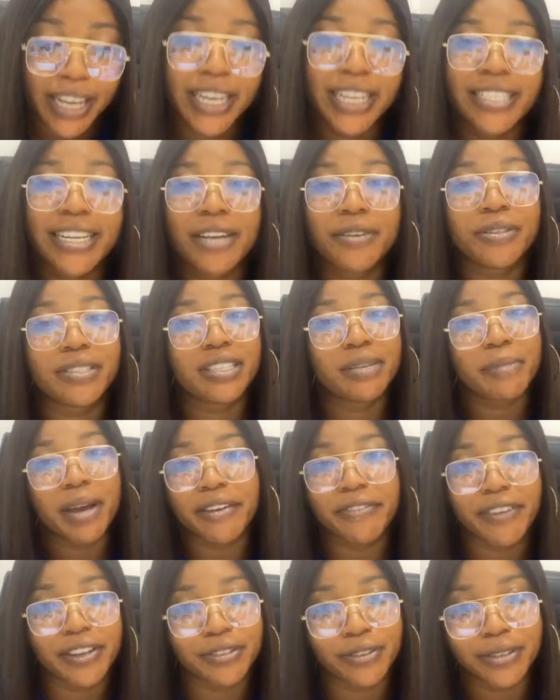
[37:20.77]
Anytime you see
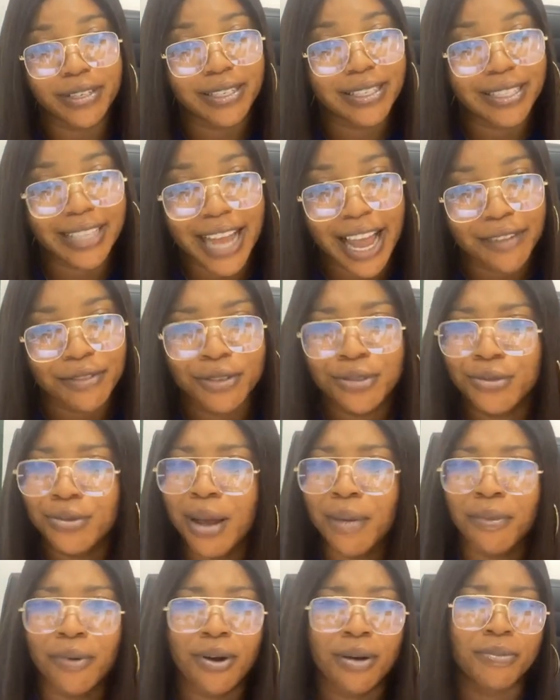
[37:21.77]
my face on this live, just
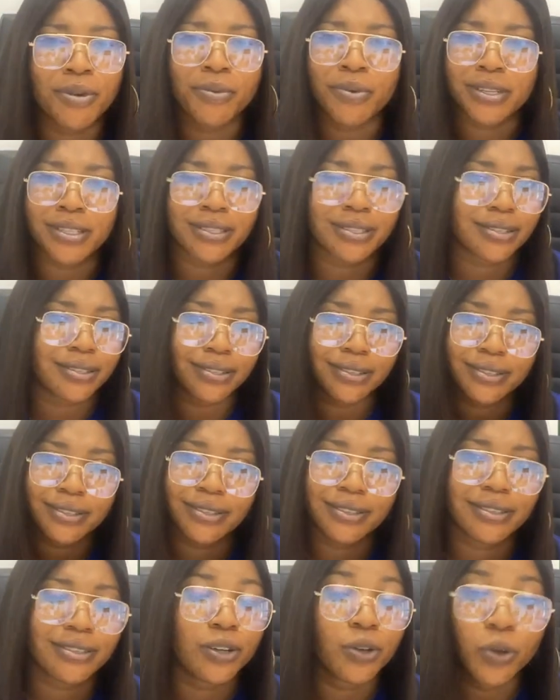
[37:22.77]
know I'm coming with
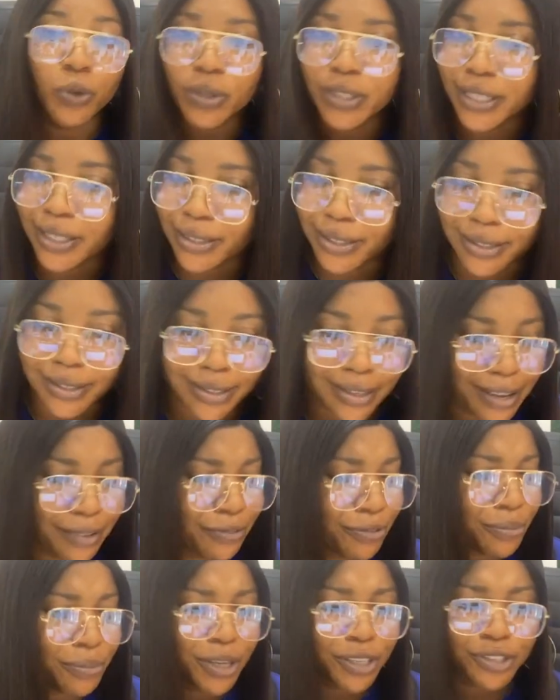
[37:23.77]
goodies,
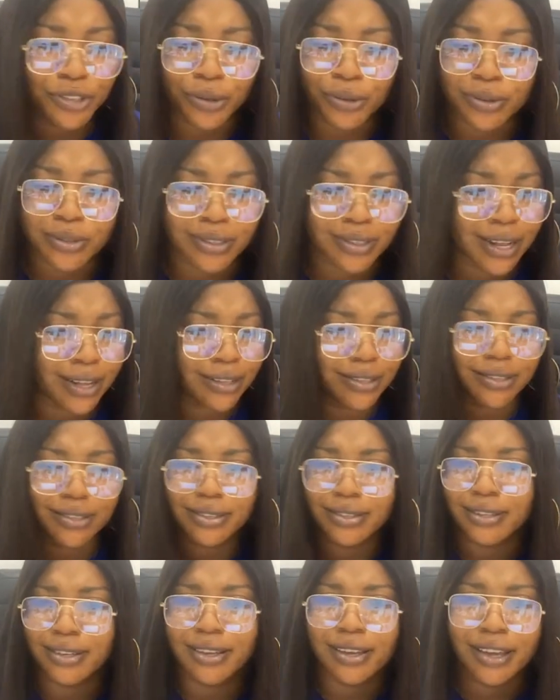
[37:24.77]
information that
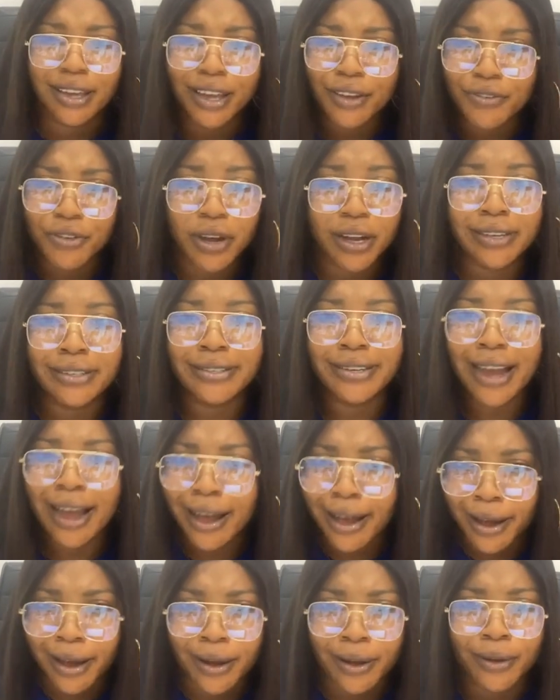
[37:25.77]
if you're
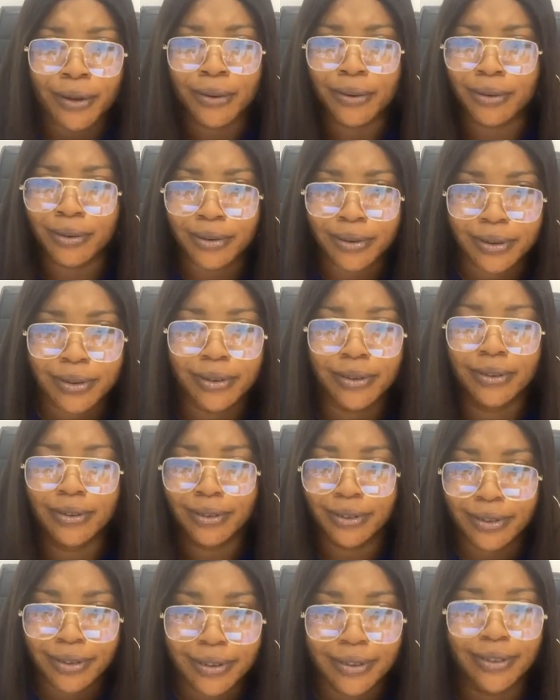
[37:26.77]
down,
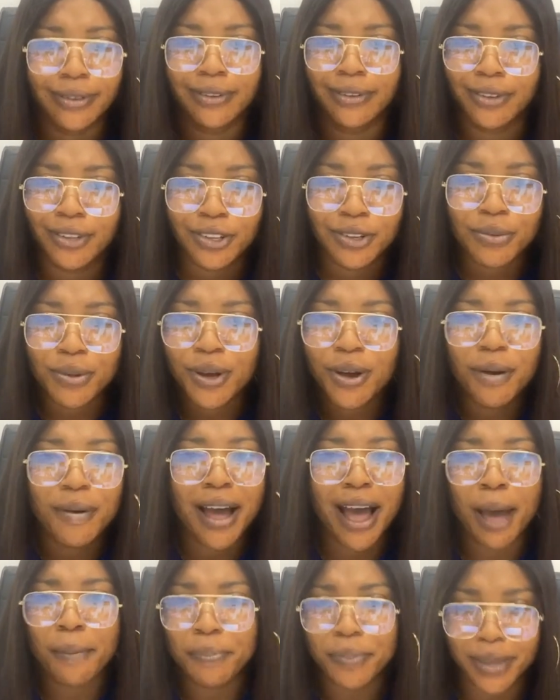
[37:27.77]
you
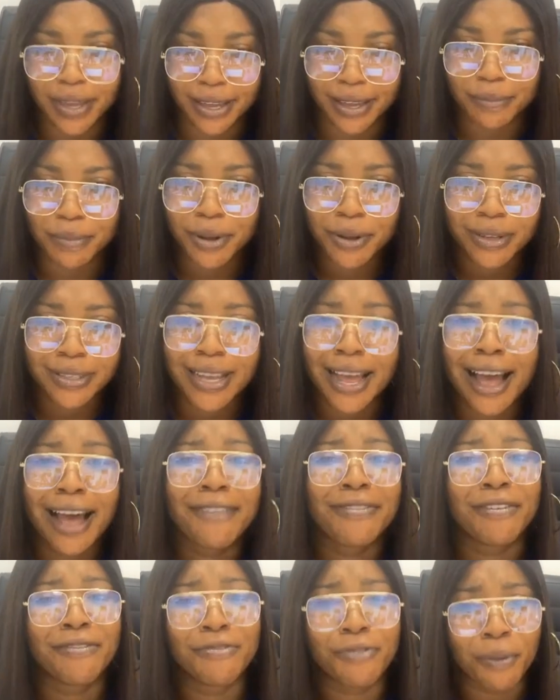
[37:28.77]
become happy because I
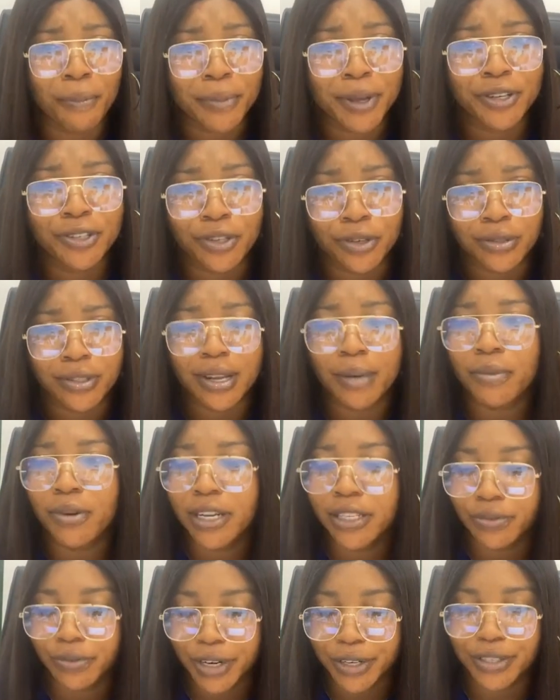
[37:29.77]
have informations. I'm
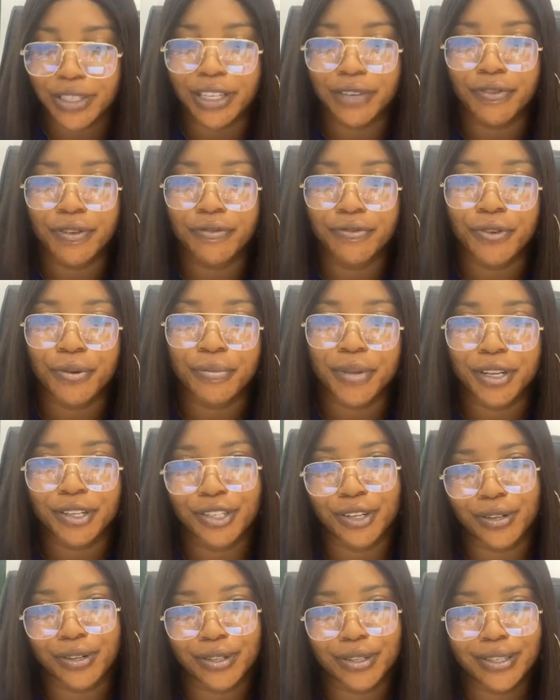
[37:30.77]
always ready to give
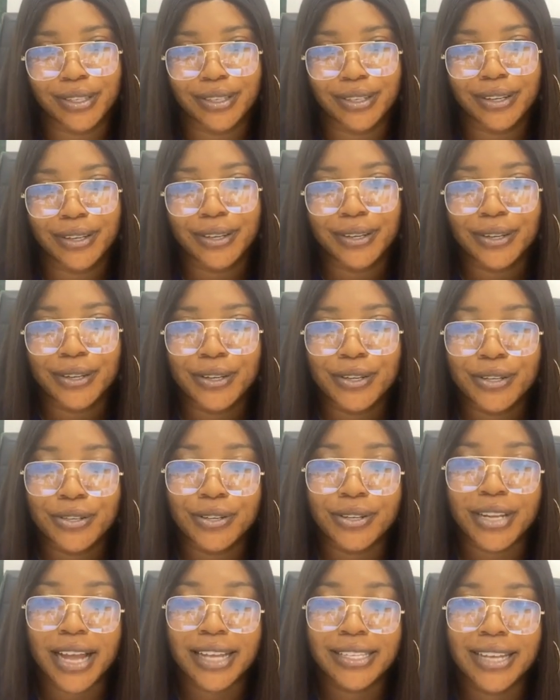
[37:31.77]
informations.
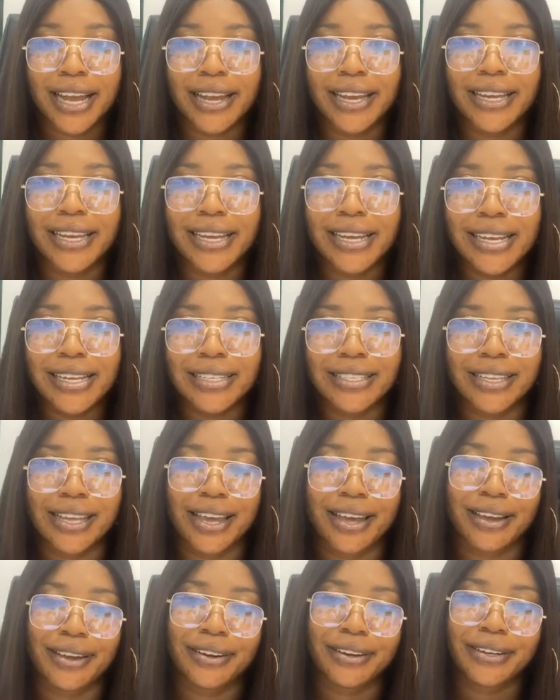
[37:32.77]
So that's how it is
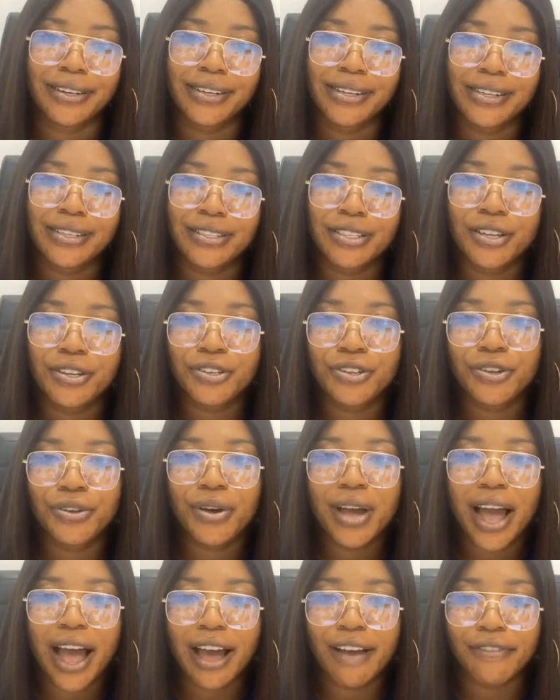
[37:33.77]
here. So do
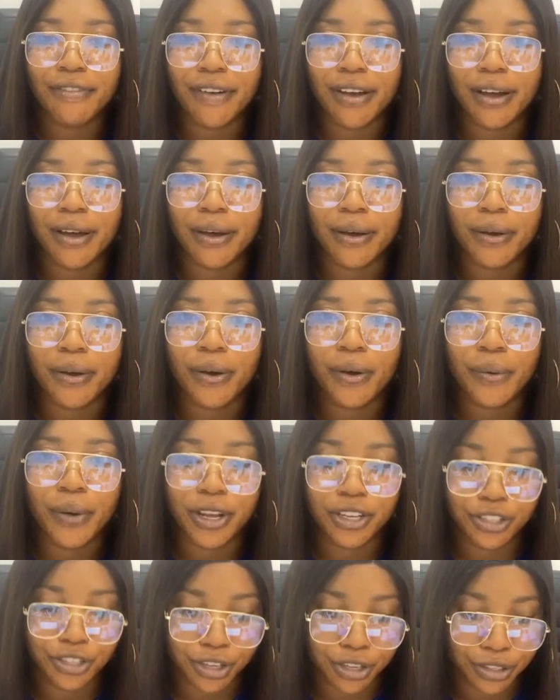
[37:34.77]
you have
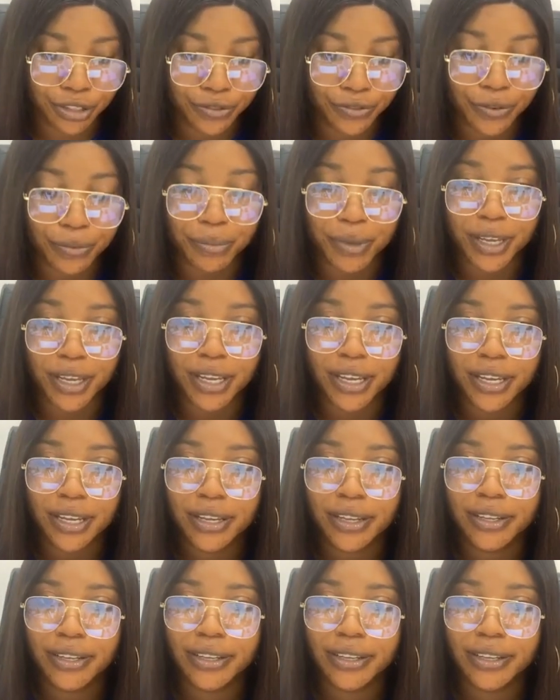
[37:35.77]
questions for me?